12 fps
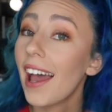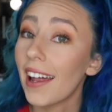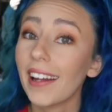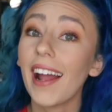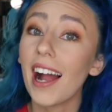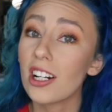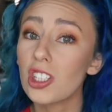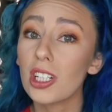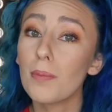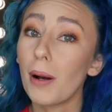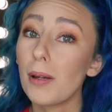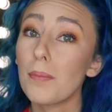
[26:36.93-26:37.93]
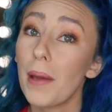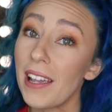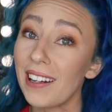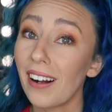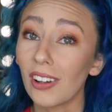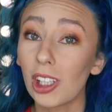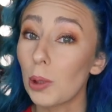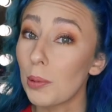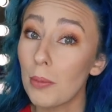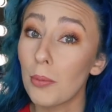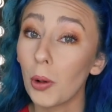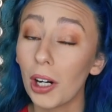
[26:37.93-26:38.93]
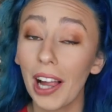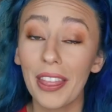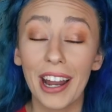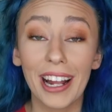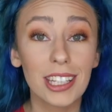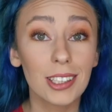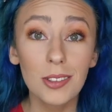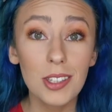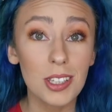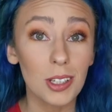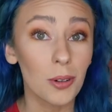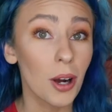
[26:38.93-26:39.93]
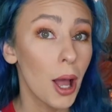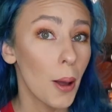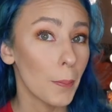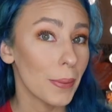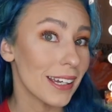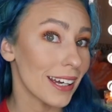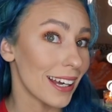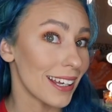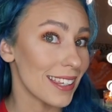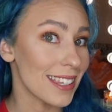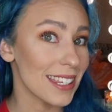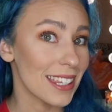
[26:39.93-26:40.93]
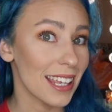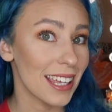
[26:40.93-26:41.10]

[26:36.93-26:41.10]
And I actually might bake a little bit more than I used to, because